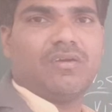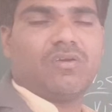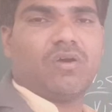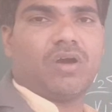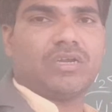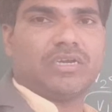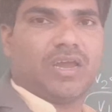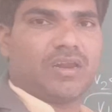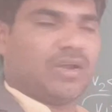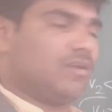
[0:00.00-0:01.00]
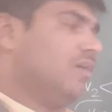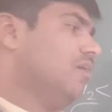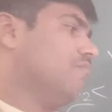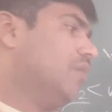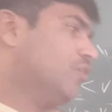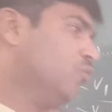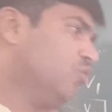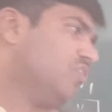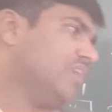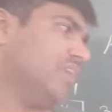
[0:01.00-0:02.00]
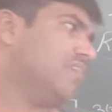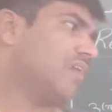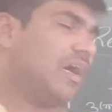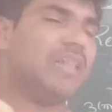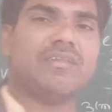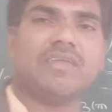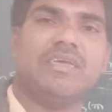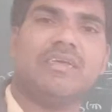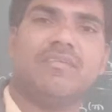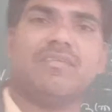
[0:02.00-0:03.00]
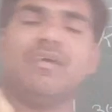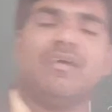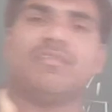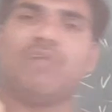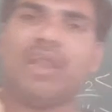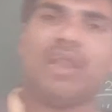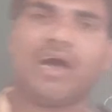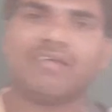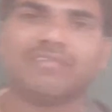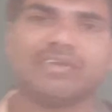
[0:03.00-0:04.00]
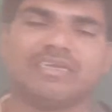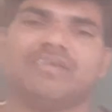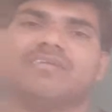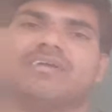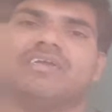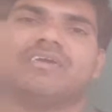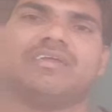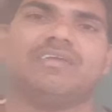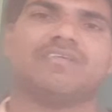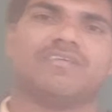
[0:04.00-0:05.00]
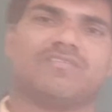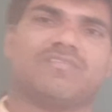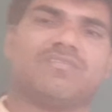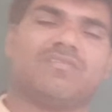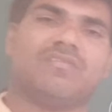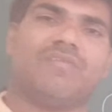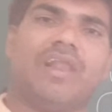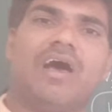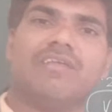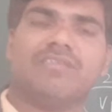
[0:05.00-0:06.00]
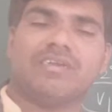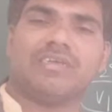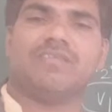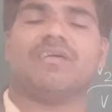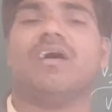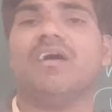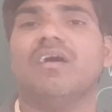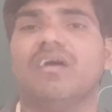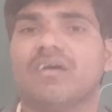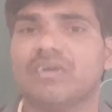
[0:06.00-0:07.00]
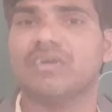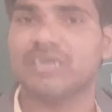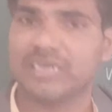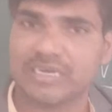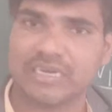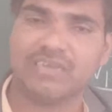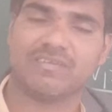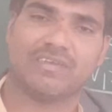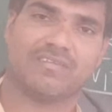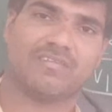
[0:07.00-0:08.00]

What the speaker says: Got it or not? By using these all the things, the velocity is a decreases. The velocity is a decreases.